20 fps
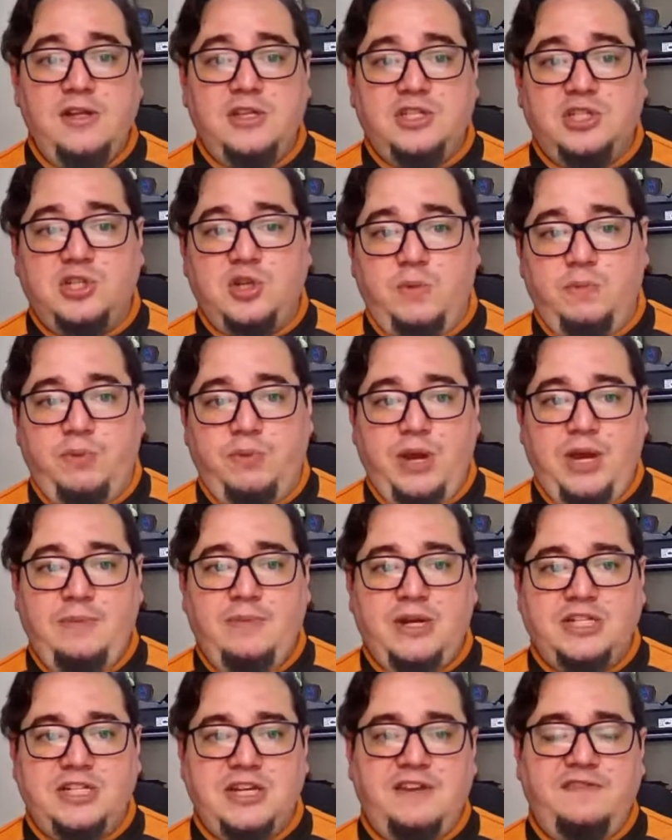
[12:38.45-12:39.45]
So pretty
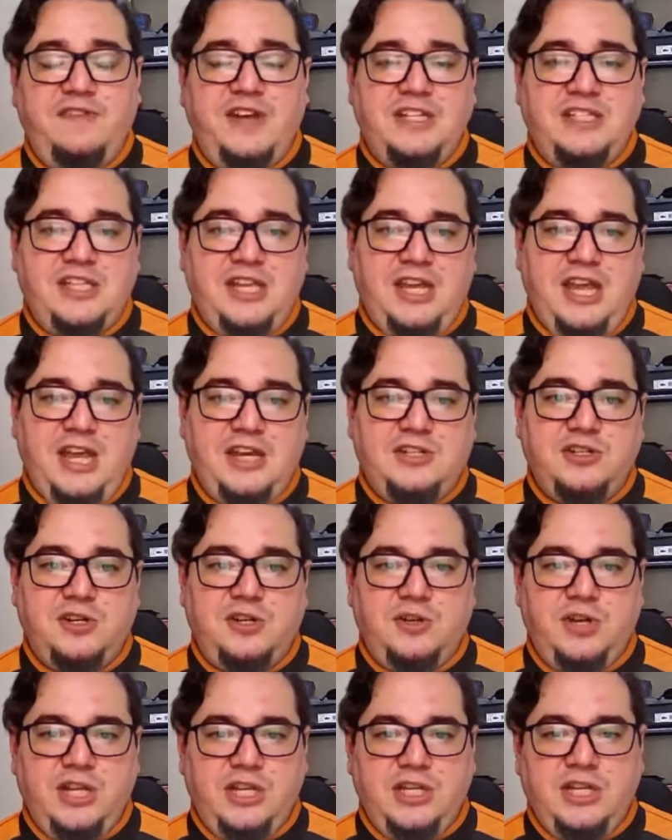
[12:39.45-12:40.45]
much
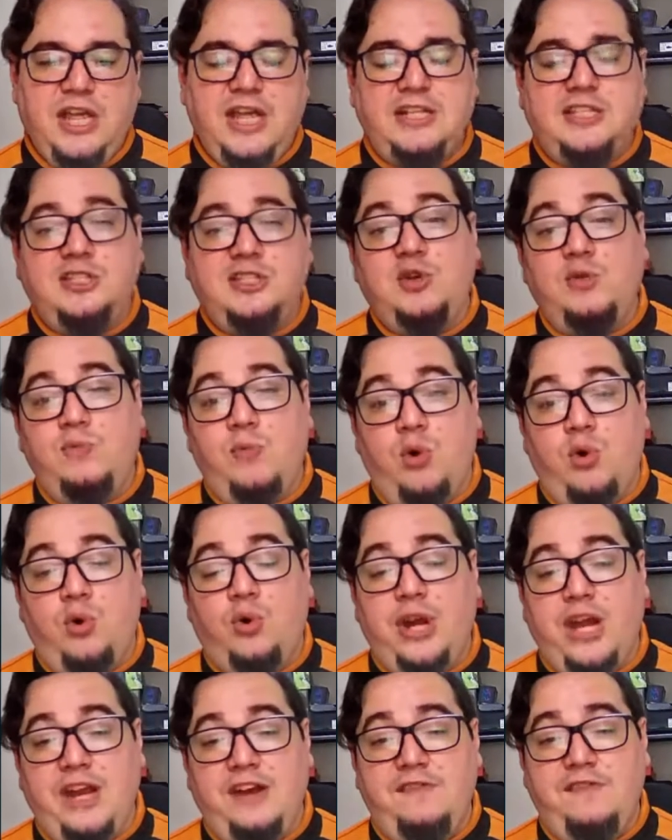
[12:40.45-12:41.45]
investigation, it gets you
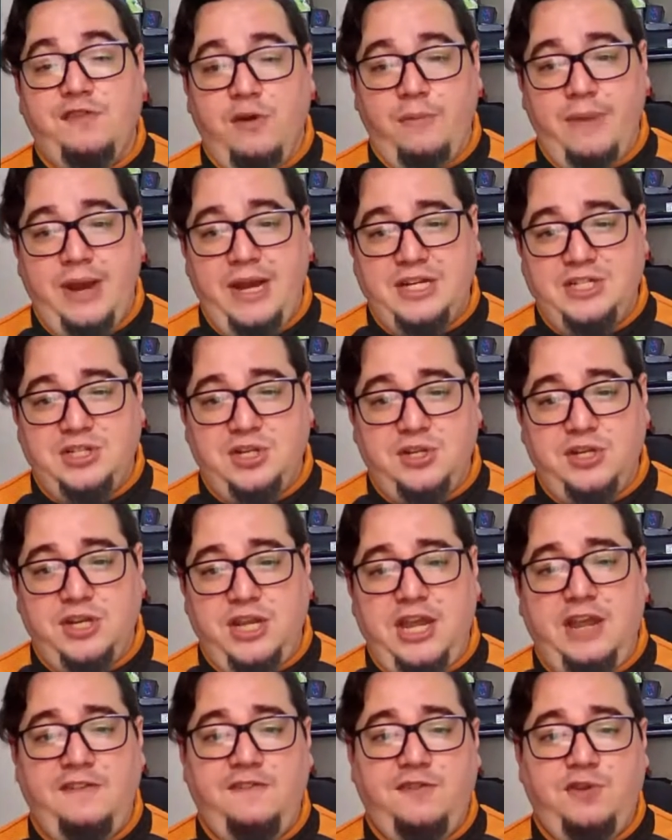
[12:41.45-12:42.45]
more information
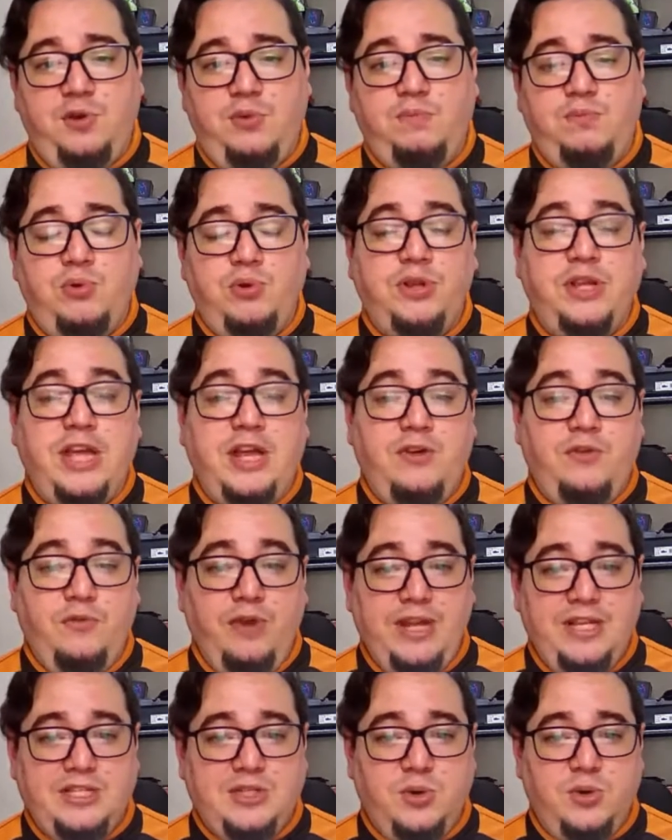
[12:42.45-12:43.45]
if you put in
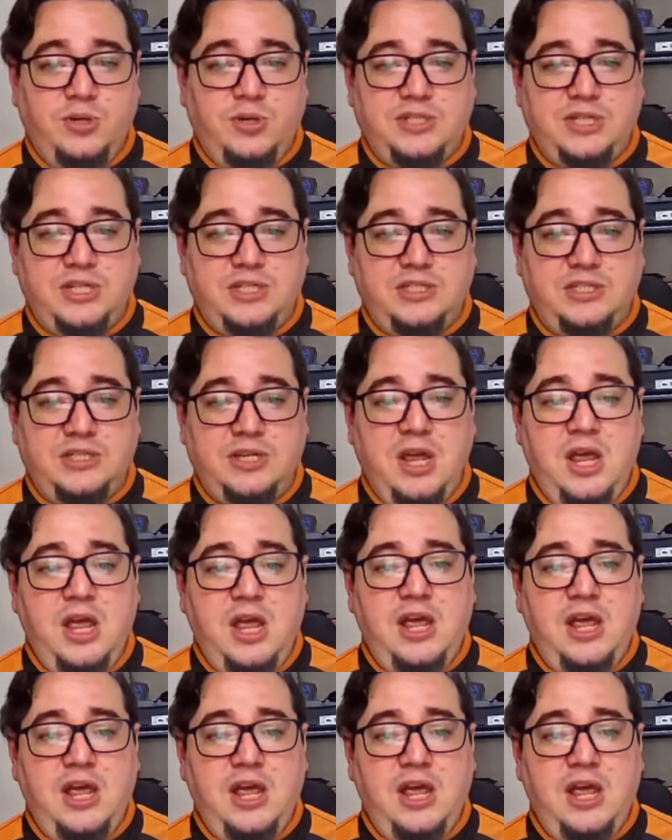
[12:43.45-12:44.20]
resources.